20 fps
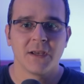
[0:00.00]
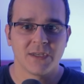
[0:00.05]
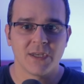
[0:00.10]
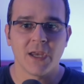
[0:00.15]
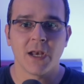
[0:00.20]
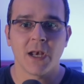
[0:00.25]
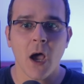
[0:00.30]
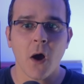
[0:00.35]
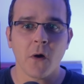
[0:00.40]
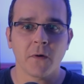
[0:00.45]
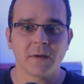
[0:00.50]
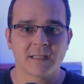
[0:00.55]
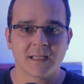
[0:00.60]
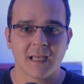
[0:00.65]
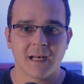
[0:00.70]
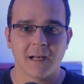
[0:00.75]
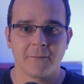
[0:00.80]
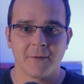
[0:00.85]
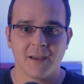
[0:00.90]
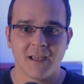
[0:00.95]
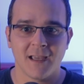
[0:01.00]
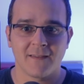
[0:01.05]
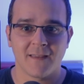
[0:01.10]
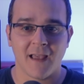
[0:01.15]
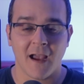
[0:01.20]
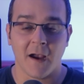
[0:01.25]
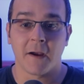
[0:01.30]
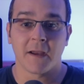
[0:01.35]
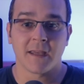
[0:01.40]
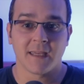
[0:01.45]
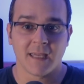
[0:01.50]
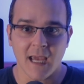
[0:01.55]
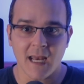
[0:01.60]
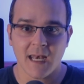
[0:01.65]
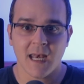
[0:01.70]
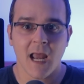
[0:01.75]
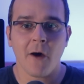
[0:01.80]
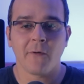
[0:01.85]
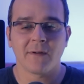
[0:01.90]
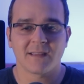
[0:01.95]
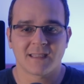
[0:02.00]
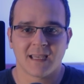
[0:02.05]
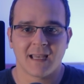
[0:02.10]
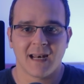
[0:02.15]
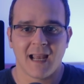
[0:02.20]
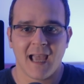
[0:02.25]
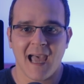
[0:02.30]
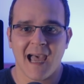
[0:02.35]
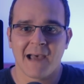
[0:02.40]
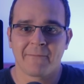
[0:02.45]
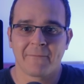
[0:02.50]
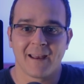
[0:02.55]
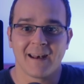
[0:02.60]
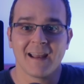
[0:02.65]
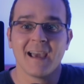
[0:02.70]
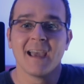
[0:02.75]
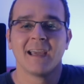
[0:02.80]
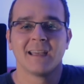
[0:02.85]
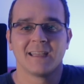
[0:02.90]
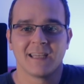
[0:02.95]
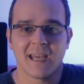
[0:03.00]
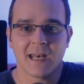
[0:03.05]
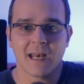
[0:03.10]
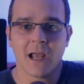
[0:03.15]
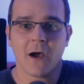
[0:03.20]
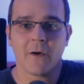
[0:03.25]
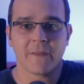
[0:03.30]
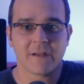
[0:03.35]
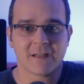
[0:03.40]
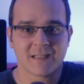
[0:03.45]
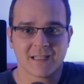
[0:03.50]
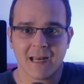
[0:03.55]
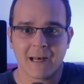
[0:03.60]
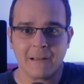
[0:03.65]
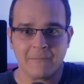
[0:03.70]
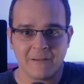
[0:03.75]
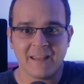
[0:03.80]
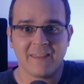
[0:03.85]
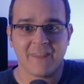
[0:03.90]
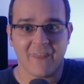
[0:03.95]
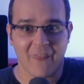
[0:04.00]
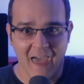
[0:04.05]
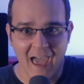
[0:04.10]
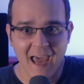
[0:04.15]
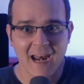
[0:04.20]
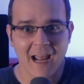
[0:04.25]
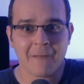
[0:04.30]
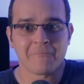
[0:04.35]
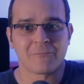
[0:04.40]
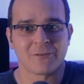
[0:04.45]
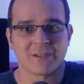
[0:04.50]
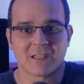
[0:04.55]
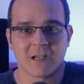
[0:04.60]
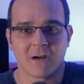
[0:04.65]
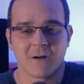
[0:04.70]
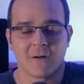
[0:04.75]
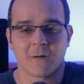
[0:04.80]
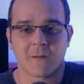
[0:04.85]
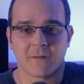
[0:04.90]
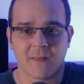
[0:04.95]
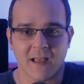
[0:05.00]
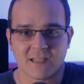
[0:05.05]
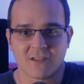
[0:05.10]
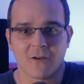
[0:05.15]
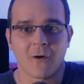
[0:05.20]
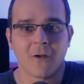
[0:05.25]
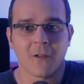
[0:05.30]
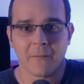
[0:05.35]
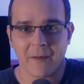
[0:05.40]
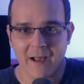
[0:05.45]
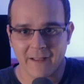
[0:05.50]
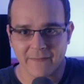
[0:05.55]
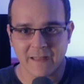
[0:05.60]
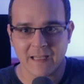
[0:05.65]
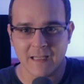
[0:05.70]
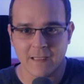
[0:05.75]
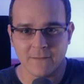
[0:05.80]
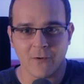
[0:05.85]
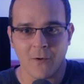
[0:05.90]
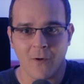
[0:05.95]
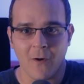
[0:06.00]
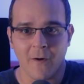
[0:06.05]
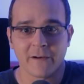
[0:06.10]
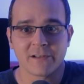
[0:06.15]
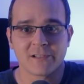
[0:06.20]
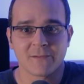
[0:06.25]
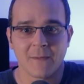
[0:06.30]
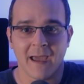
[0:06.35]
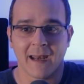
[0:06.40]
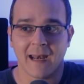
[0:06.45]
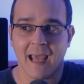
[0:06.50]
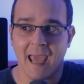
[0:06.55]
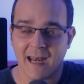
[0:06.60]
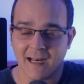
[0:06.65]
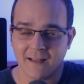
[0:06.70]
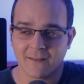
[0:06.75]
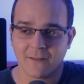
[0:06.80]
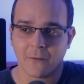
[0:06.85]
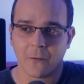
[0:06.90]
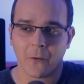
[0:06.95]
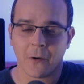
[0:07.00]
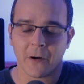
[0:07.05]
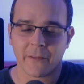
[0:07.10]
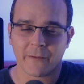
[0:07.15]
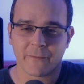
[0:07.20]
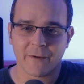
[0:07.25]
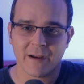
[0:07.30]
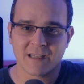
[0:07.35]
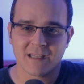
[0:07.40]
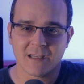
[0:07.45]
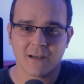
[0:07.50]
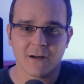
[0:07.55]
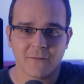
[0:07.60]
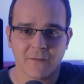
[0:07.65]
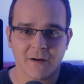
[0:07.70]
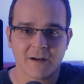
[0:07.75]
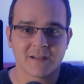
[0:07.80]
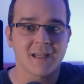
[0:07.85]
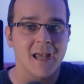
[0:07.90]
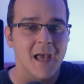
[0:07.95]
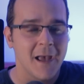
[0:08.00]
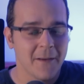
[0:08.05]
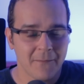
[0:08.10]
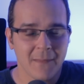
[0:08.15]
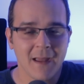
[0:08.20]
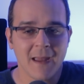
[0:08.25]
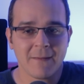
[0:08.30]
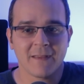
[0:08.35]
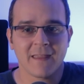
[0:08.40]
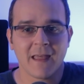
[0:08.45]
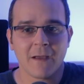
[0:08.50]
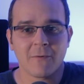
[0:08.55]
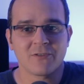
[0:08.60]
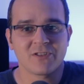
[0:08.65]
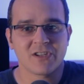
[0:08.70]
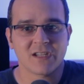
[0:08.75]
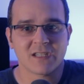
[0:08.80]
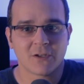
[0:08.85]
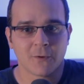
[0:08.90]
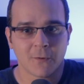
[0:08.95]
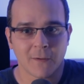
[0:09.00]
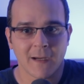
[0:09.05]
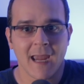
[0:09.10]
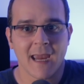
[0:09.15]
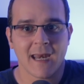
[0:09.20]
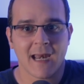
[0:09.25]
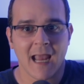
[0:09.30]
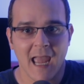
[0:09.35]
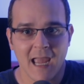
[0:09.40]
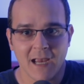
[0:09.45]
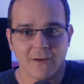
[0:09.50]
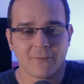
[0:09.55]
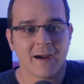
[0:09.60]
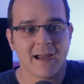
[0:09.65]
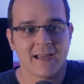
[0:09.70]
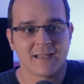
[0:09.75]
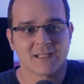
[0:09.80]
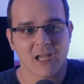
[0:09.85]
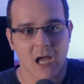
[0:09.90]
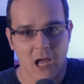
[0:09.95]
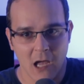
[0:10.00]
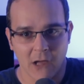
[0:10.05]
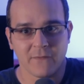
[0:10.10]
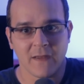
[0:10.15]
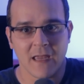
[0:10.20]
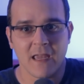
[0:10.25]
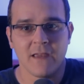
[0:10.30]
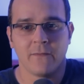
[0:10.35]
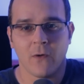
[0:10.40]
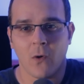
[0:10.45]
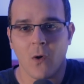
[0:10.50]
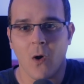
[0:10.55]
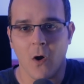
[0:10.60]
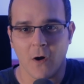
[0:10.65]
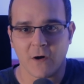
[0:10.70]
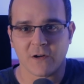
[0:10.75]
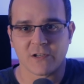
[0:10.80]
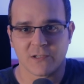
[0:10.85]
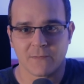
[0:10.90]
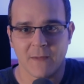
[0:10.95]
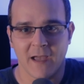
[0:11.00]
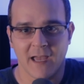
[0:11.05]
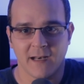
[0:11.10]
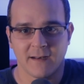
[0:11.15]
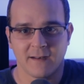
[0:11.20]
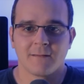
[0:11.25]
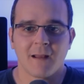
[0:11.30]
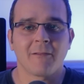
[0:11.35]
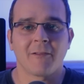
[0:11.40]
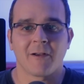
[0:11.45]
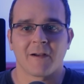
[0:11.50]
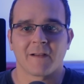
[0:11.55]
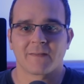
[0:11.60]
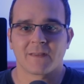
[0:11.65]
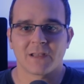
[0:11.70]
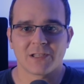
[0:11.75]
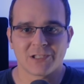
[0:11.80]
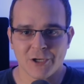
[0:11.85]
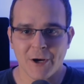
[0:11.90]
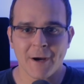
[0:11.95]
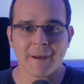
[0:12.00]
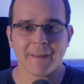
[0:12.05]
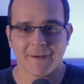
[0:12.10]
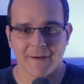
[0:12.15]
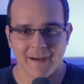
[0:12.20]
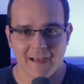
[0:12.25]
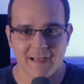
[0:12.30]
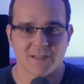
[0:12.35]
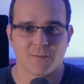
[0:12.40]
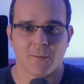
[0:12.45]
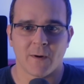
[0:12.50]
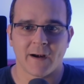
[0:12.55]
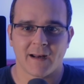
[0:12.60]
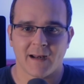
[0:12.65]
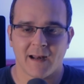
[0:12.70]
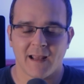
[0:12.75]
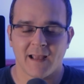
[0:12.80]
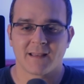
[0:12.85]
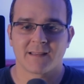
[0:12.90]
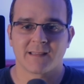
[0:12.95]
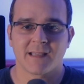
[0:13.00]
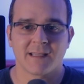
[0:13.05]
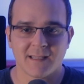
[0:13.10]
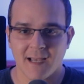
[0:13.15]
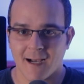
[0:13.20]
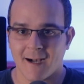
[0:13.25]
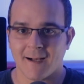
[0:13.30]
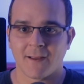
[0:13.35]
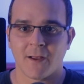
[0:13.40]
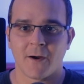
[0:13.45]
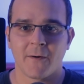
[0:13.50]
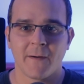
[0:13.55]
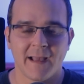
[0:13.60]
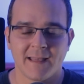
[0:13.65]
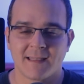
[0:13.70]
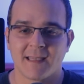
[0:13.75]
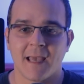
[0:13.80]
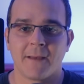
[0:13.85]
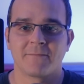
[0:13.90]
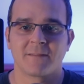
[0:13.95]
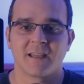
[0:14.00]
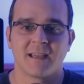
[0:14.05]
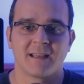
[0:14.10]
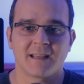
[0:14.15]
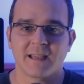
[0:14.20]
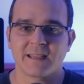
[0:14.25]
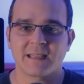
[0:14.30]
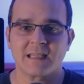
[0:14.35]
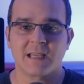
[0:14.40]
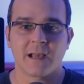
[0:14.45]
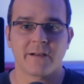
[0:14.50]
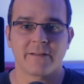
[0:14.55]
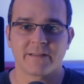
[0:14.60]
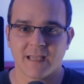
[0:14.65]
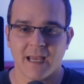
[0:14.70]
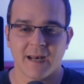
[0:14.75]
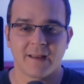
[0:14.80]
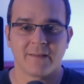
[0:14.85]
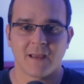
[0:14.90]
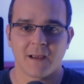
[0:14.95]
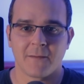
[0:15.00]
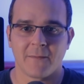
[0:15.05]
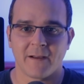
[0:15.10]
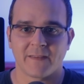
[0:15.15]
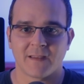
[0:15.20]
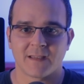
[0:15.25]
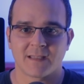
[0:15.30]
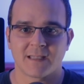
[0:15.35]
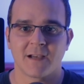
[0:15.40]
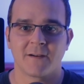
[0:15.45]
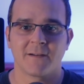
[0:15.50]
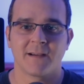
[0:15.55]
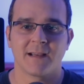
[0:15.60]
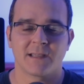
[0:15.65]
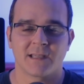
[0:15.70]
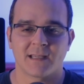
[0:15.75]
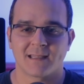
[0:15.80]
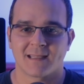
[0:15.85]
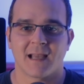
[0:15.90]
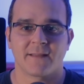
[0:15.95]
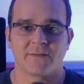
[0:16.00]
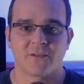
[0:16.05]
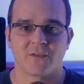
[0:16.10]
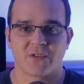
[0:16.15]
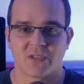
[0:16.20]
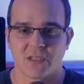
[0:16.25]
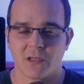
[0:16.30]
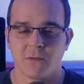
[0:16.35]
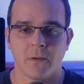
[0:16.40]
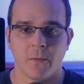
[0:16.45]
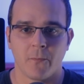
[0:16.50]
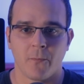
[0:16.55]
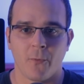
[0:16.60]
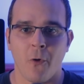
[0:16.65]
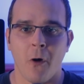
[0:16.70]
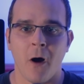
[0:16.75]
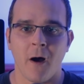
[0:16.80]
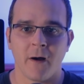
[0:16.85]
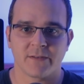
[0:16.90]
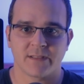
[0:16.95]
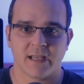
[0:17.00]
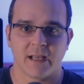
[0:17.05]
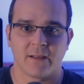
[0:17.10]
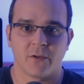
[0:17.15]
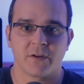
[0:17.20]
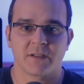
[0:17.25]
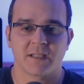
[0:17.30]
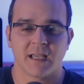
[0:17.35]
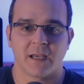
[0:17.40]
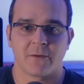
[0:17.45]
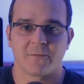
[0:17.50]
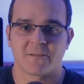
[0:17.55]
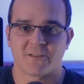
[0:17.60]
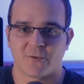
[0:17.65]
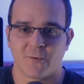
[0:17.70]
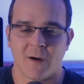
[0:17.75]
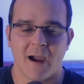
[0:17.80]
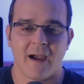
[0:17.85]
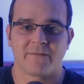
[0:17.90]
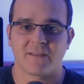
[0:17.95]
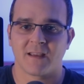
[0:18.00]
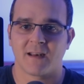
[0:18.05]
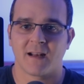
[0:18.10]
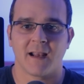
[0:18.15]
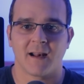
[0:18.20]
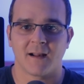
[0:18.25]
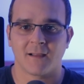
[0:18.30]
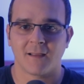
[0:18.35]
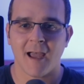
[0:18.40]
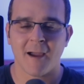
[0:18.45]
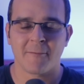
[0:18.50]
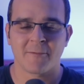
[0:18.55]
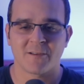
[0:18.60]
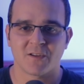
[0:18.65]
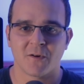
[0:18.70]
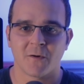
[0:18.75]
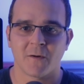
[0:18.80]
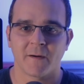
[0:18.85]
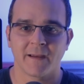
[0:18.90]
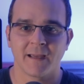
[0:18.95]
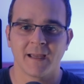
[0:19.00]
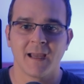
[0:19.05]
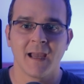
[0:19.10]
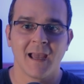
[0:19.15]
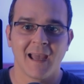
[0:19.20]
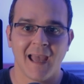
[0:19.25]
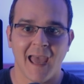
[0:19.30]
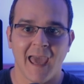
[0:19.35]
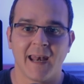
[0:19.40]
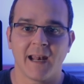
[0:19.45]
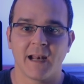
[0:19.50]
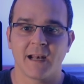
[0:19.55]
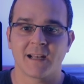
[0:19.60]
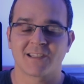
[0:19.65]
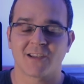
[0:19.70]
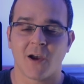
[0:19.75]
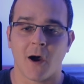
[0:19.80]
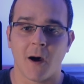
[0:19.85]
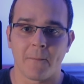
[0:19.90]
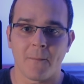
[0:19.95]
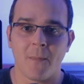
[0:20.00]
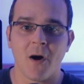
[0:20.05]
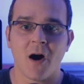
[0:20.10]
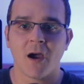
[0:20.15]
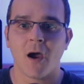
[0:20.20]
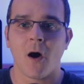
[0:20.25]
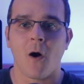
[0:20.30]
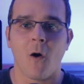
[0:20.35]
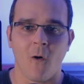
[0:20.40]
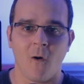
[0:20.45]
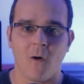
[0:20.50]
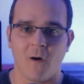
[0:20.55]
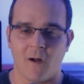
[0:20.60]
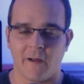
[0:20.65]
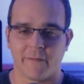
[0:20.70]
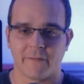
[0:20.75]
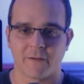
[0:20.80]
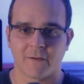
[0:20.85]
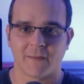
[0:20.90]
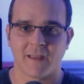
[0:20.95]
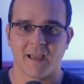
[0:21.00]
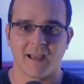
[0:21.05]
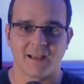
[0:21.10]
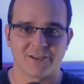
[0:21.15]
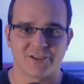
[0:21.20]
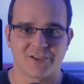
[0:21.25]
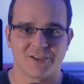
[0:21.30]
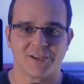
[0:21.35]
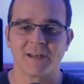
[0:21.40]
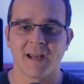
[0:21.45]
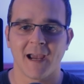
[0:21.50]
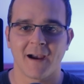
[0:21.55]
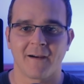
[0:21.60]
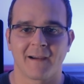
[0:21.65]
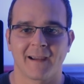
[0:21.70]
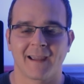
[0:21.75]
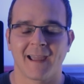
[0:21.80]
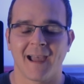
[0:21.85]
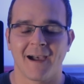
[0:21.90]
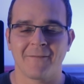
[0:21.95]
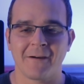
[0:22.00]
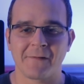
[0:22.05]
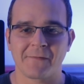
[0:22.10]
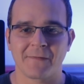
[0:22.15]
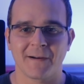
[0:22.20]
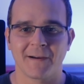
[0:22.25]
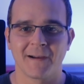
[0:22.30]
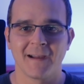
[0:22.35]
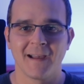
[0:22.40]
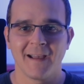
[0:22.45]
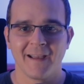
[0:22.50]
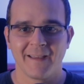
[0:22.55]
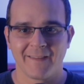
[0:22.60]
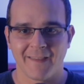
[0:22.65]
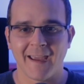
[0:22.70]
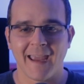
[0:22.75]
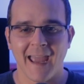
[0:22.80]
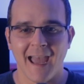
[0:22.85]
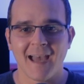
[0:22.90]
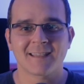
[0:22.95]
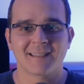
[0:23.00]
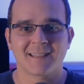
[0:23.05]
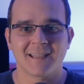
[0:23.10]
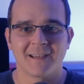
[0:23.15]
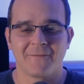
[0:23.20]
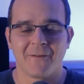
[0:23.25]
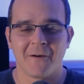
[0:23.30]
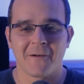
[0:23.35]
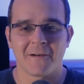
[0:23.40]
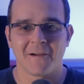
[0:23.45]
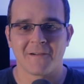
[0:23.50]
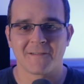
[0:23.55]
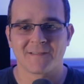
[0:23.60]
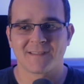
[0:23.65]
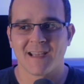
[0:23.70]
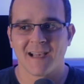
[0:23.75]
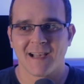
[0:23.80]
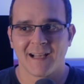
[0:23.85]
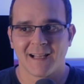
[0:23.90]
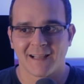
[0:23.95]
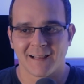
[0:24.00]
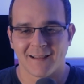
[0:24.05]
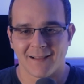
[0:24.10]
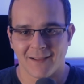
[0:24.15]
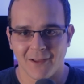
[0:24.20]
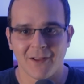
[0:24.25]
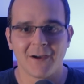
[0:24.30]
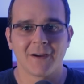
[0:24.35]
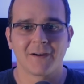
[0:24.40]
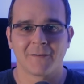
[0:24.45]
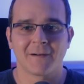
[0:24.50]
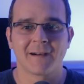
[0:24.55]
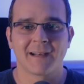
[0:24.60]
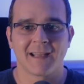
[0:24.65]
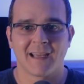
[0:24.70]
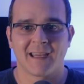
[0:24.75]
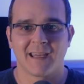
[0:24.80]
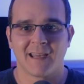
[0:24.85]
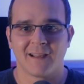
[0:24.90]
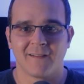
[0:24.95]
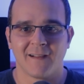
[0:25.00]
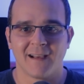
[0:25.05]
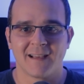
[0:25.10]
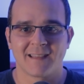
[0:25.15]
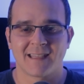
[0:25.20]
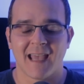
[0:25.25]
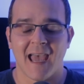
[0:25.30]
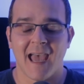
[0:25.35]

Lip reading: You know it's going to be in there. You know it's going to happen. You know there's going to be that episode that's all about the evil orange man. And in the Lord of the Rings universe, maybe they will just create a race of evil orange men. Now look, the trailer is what it is. It's hollow. It's empty. It doesn't tell us anything about the series. It's got those stupid bois. It looks like it was crafted in a laboratory. And it is, among all other things, generic. However, the casting photos look ridiculous.